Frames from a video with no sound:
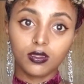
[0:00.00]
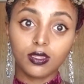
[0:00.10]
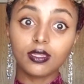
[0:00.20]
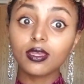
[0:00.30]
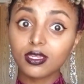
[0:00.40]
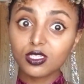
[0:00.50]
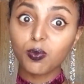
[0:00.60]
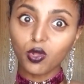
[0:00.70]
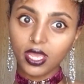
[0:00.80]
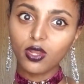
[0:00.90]
It is
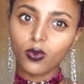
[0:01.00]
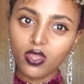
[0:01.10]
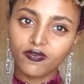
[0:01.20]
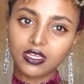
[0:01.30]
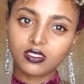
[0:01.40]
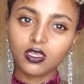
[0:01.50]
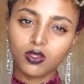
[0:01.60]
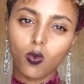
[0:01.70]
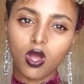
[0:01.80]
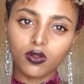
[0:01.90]
polite way of asking the
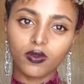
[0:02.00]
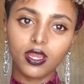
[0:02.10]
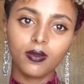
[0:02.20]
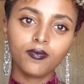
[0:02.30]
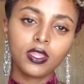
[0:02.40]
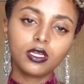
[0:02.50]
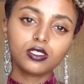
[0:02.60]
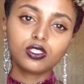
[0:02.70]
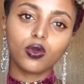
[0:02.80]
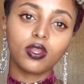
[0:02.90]
water, right?
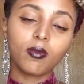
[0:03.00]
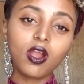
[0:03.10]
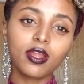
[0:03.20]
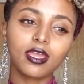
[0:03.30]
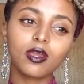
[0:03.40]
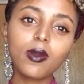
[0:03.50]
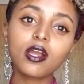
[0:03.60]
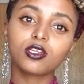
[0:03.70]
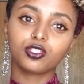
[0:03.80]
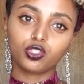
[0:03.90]
So in Amharic,
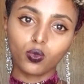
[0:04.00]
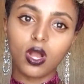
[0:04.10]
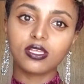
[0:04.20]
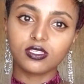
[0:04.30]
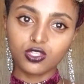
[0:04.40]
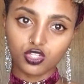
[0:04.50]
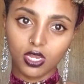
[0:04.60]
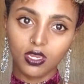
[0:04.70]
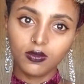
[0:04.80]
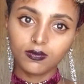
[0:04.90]
abakish
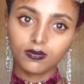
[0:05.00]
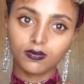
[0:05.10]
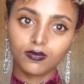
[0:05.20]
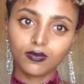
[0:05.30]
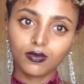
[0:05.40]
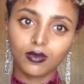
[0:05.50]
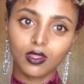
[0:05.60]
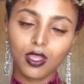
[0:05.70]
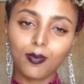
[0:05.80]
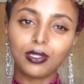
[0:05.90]
wahasiching.
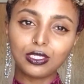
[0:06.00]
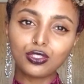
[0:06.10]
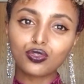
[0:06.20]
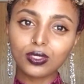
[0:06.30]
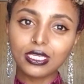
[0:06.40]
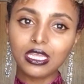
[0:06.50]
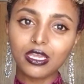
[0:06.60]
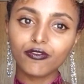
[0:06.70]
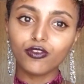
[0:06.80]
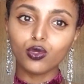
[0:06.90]
But literally,
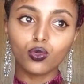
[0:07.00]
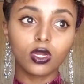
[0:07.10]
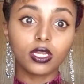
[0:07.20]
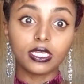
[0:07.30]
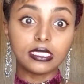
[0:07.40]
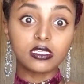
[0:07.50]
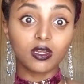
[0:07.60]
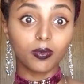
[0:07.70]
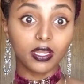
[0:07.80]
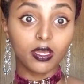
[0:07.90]
if you're gonna
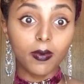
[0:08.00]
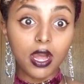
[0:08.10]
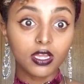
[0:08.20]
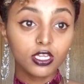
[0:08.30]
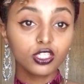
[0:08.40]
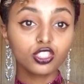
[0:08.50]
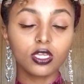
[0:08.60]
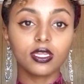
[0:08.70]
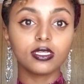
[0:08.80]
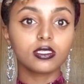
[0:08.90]
interpret abakish,
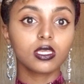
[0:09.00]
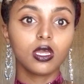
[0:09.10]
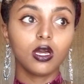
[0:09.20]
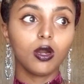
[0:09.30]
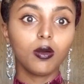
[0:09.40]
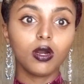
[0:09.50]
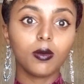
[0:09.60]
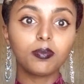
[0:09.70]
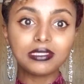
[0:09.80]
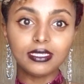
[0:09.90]
it is a
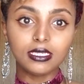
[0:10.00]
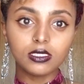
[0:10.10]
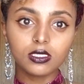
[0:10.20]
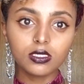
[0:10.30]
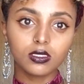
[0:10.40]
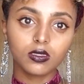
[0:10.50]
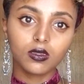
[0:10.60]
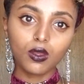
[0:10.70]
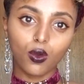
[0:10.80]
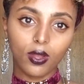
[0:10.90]
please.
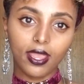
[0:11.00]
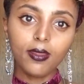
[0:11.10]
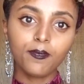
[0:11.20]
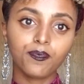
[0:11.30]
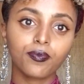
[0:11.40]
Okay?